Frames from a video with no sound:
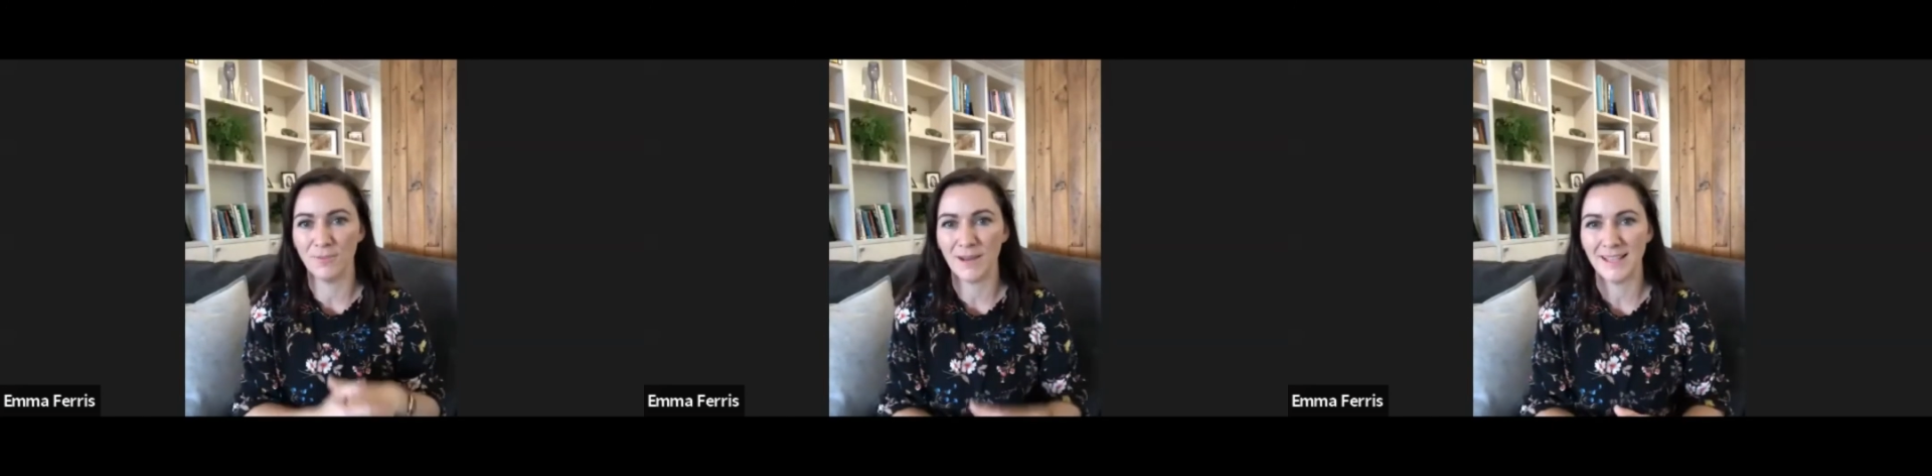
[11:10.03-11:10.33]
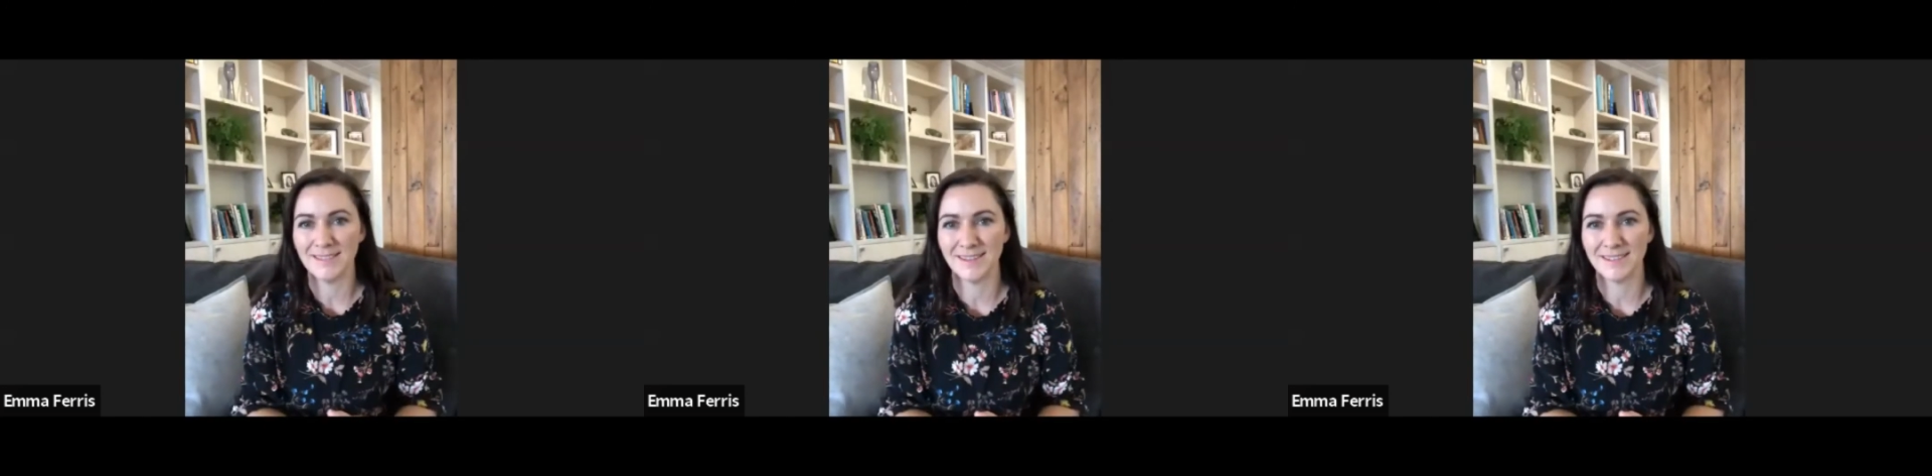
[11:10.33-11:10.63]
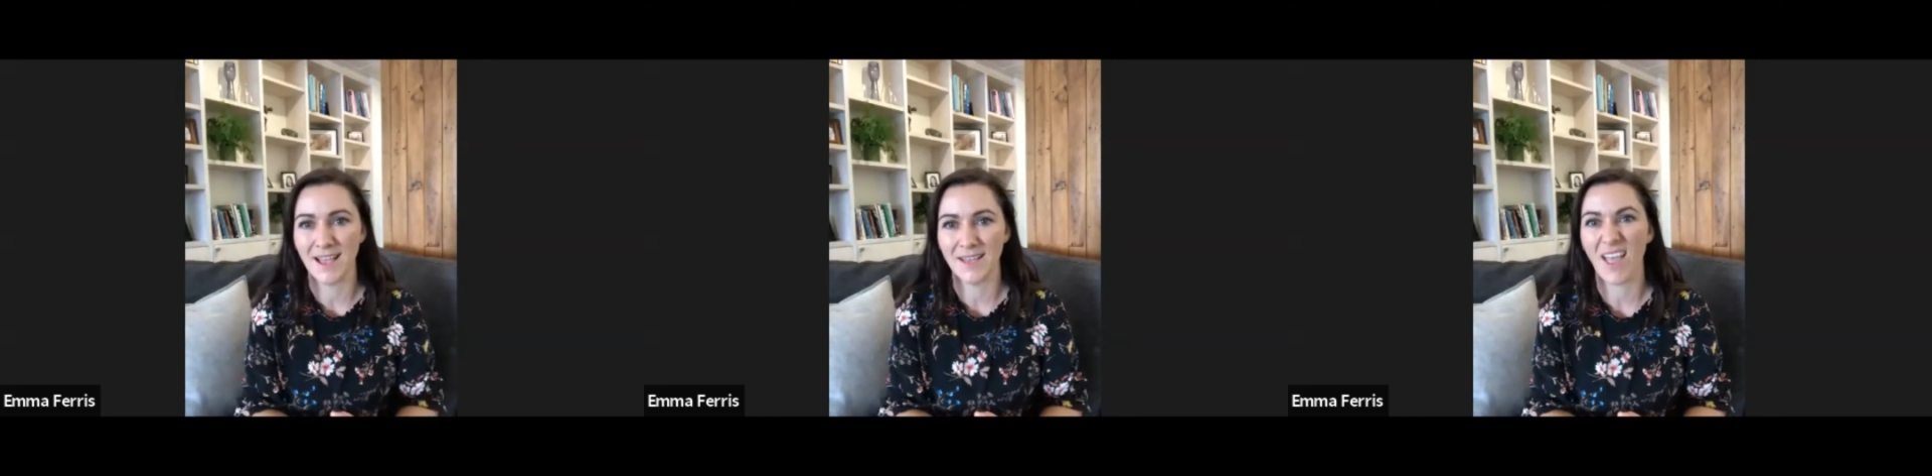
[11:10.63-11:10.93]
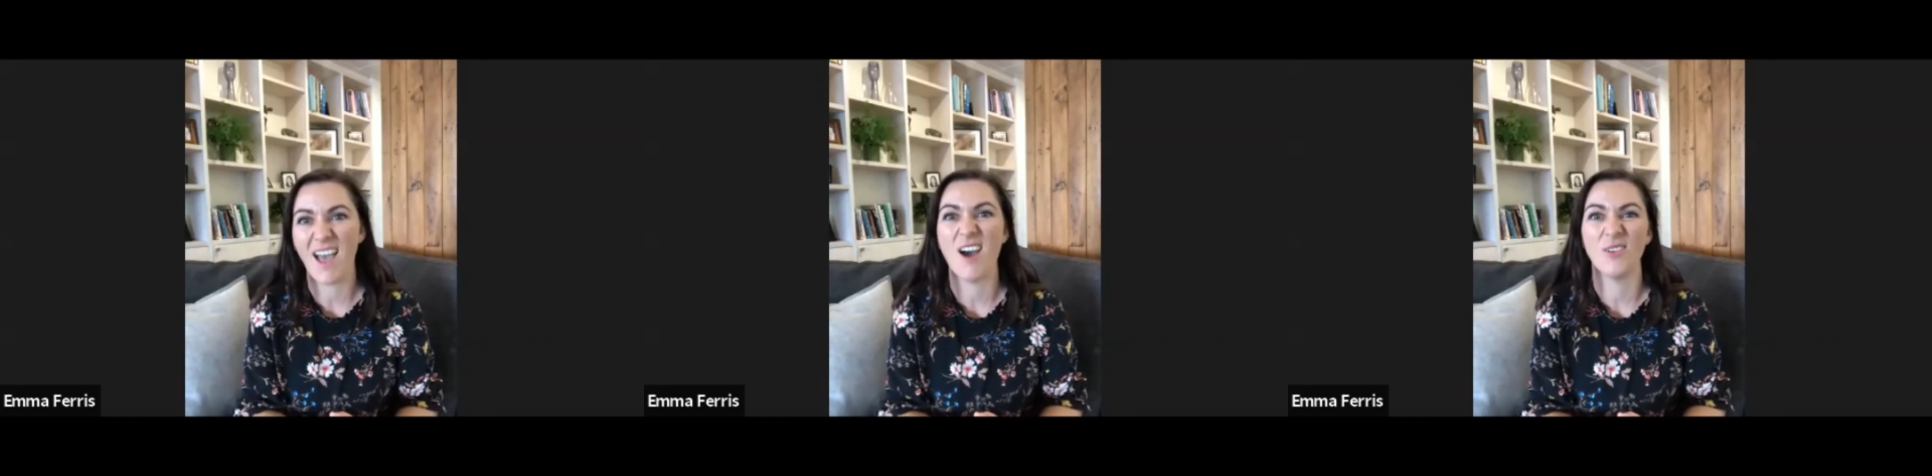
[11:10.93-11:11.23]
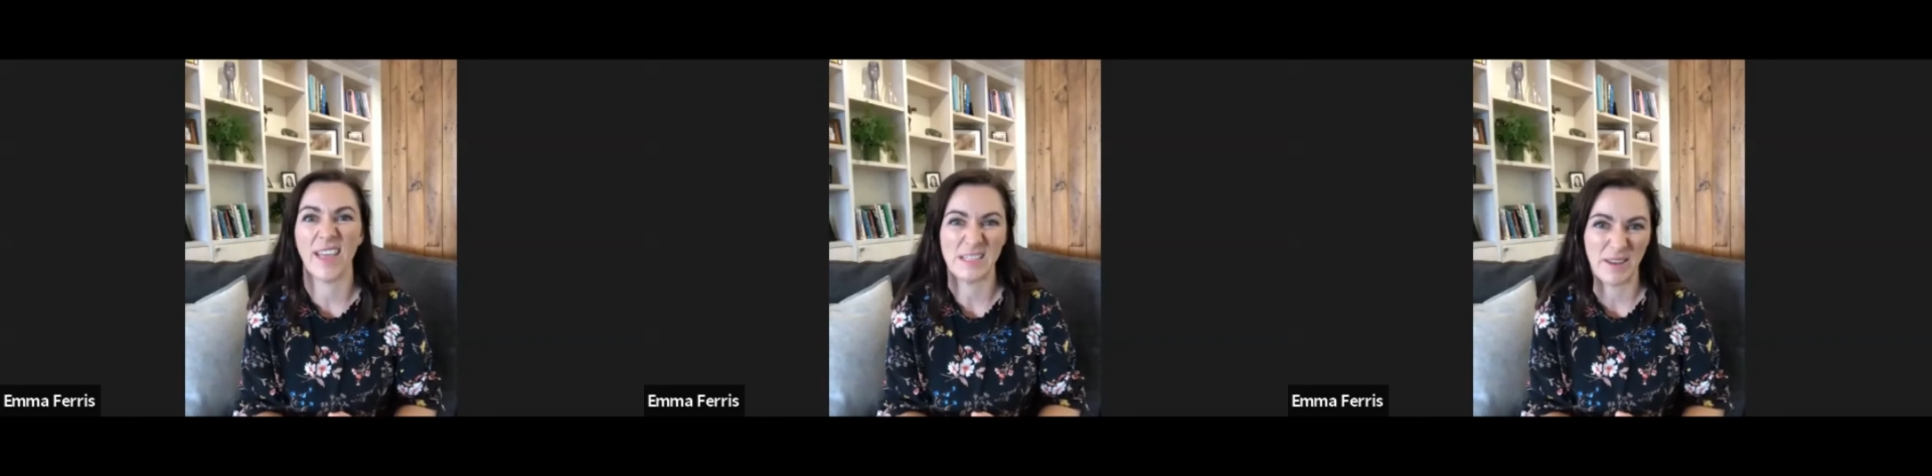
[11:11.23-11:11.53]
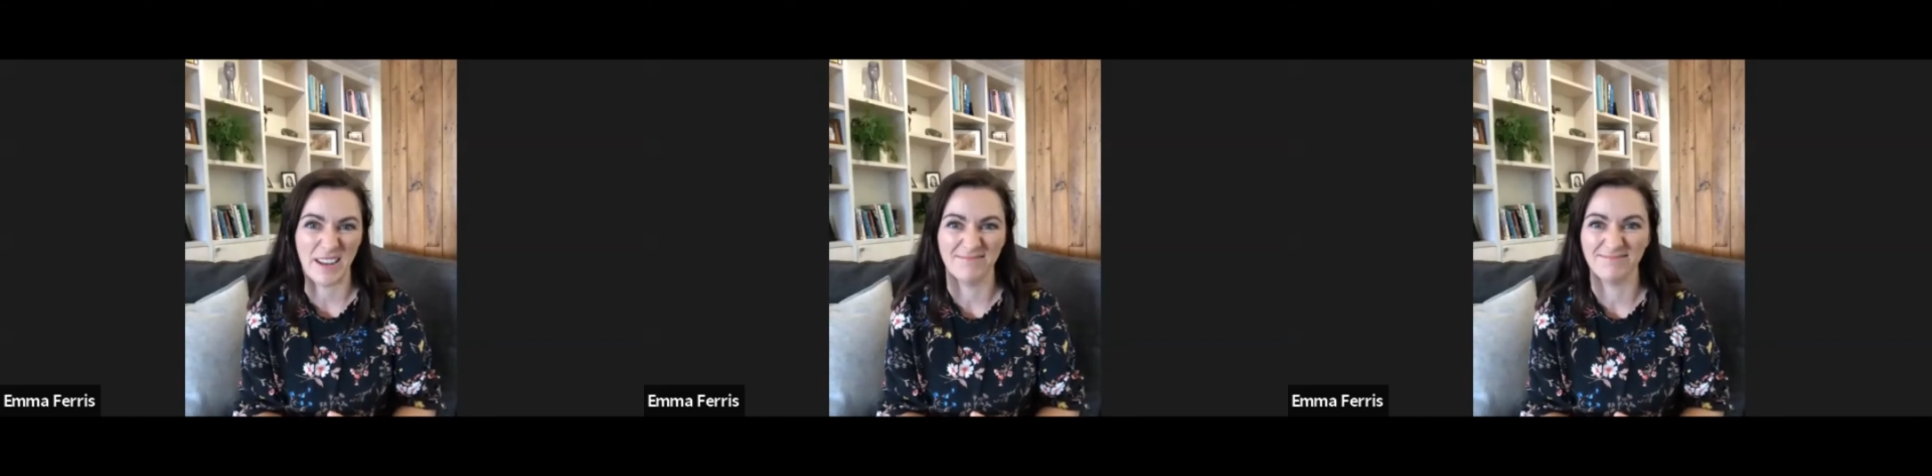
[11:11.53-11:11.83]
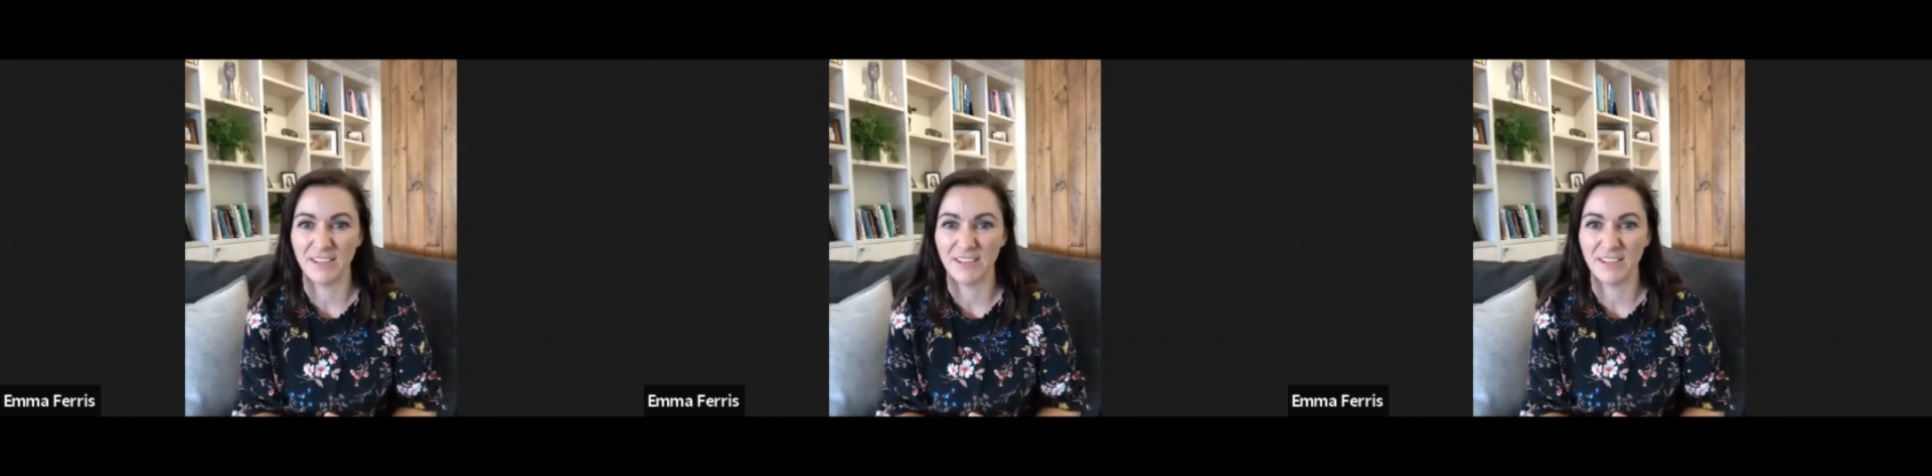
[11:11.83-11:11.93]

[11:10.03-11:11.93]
plates and it's like, oh, that's better.